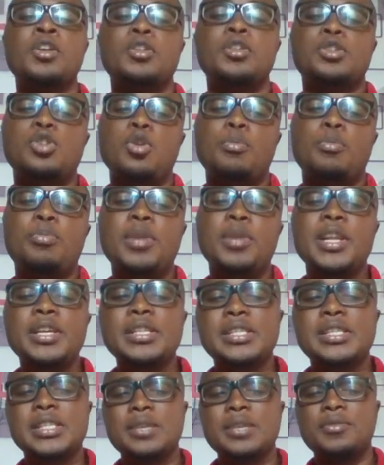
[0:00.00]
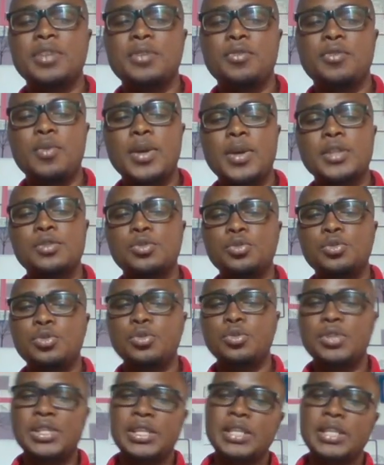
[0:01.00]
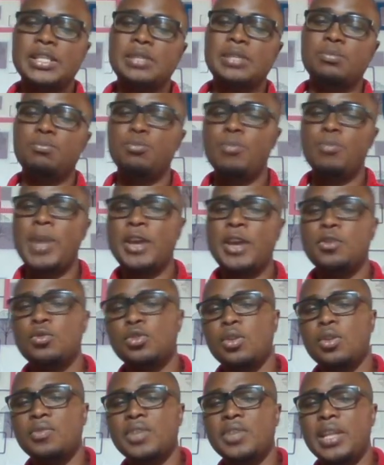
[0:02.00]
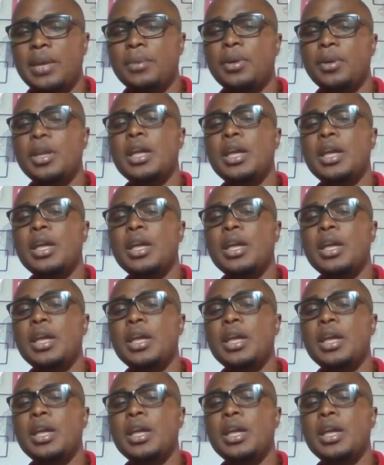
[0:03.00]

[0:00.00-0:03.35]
So please, even if you want to use it, make use of the